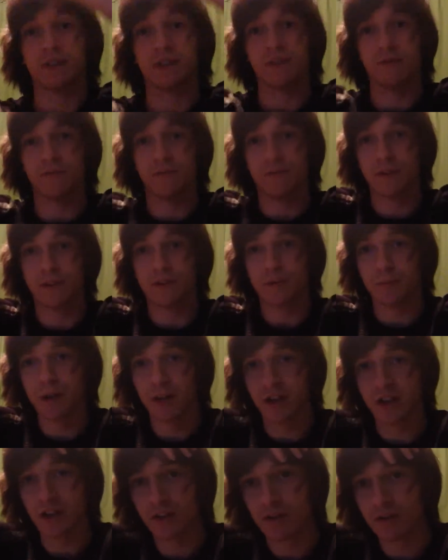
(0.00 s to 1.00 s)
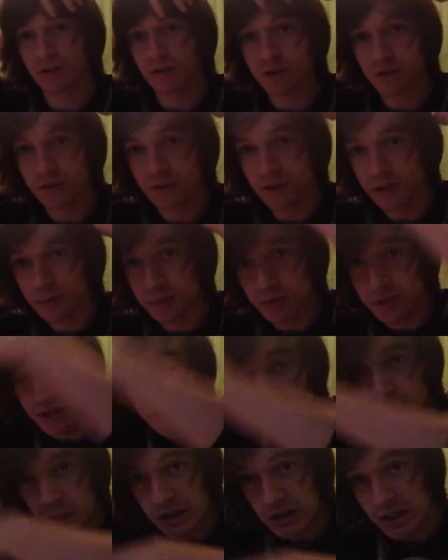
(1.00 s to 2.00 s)
Keep fixing my hair because it keeps
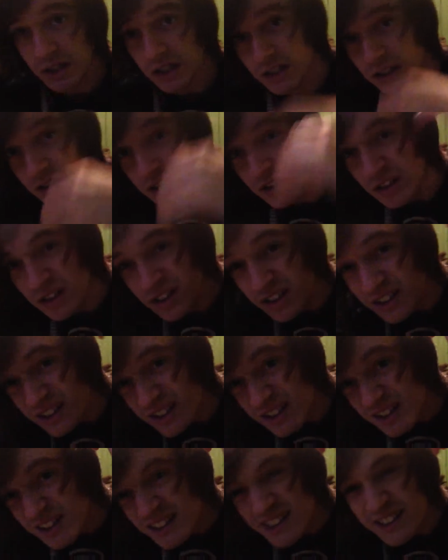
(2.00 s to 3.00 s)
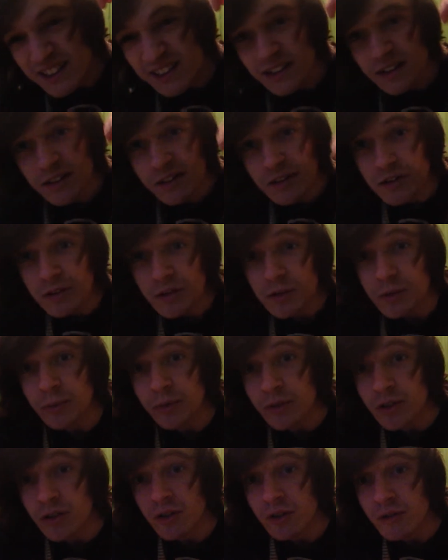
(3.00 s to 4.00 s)
getting in my eye. So I'm
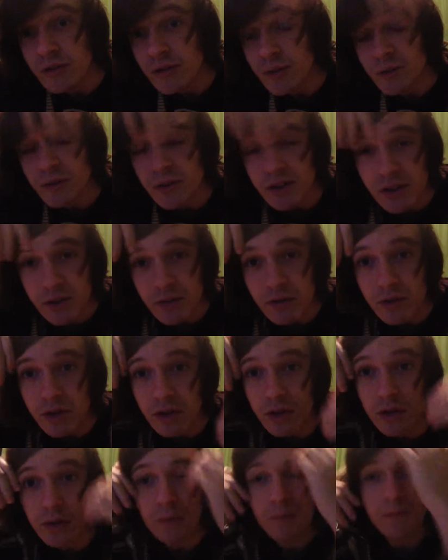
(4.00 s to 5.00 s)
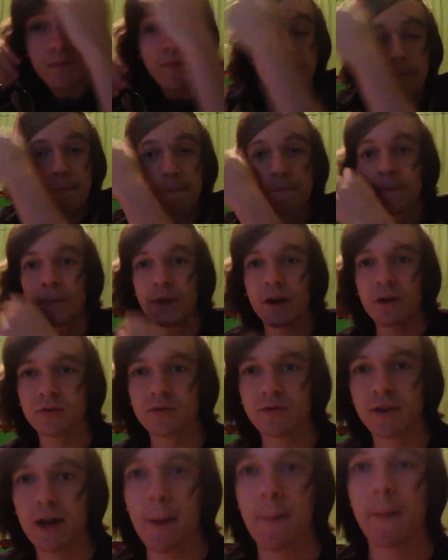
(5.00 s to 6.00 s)
sorry if that was aggravating you. I'll
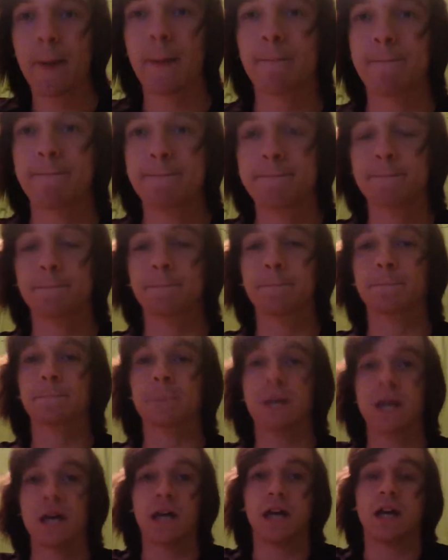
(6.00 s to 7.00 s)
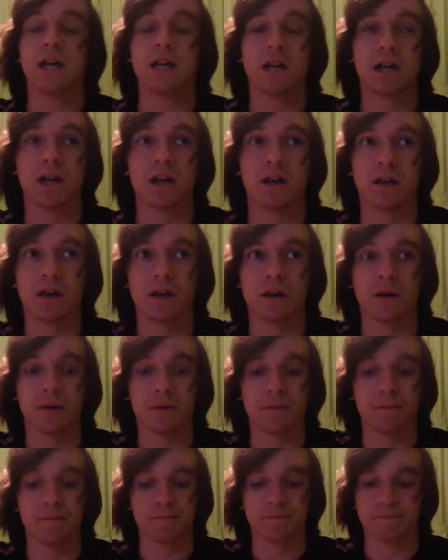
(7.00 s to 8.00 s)
stop.
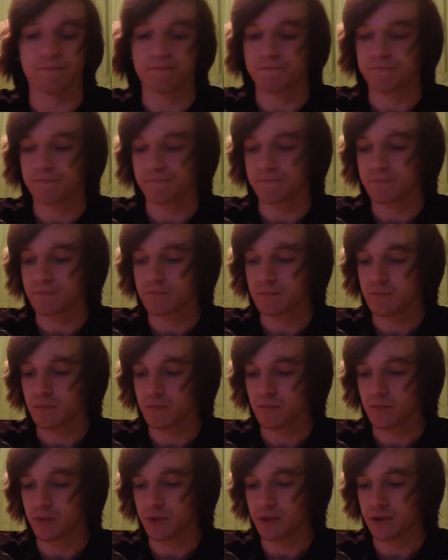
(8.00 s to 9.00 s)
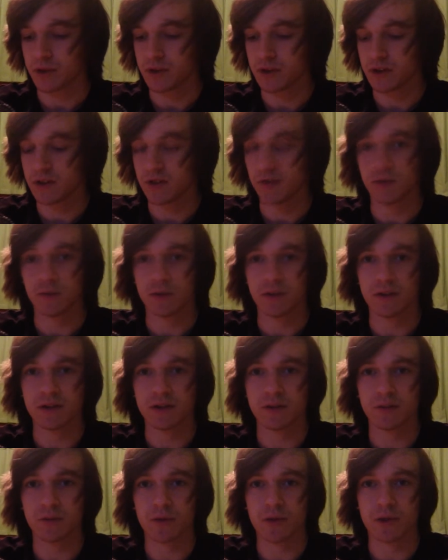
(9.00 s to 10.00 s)
But you can get
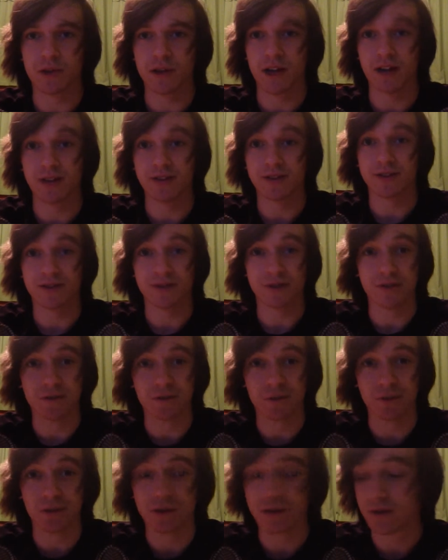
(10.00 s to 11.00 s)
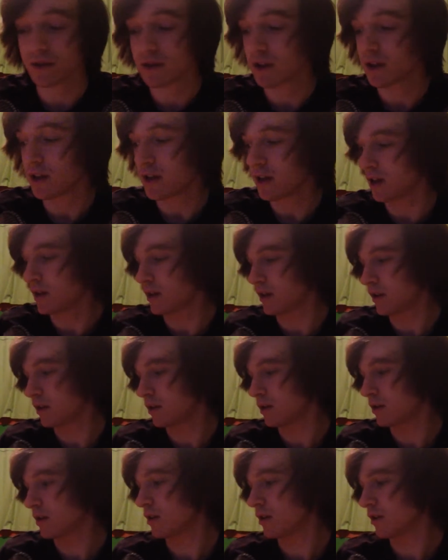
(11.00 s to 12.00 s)
some pretty nasty stuff with it.
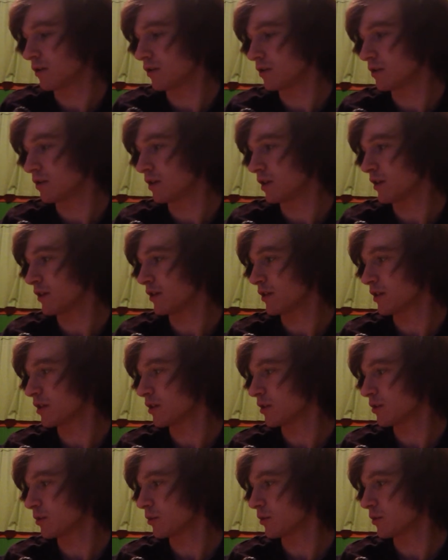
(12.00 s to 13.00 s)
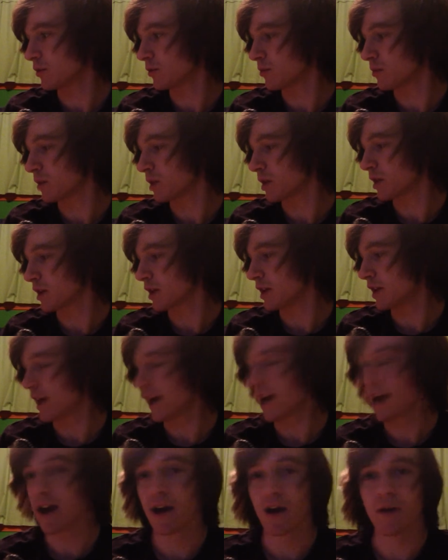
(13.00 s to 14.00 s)
And I think the last thing I did was make a
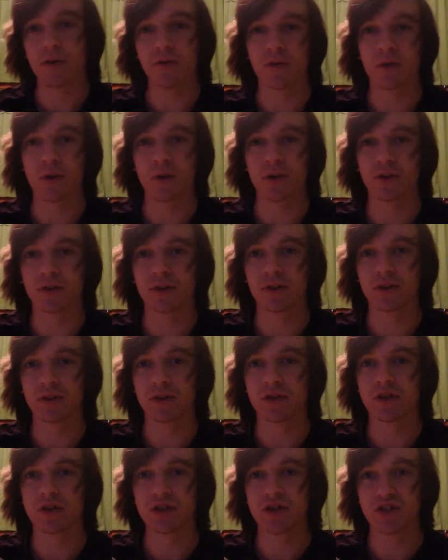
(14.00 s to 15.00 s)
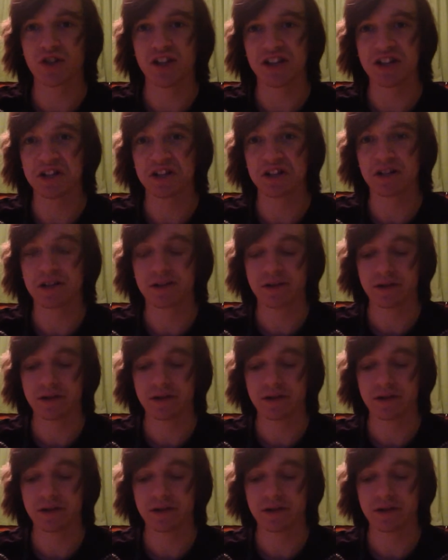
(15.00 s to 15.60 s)
calf on his shin.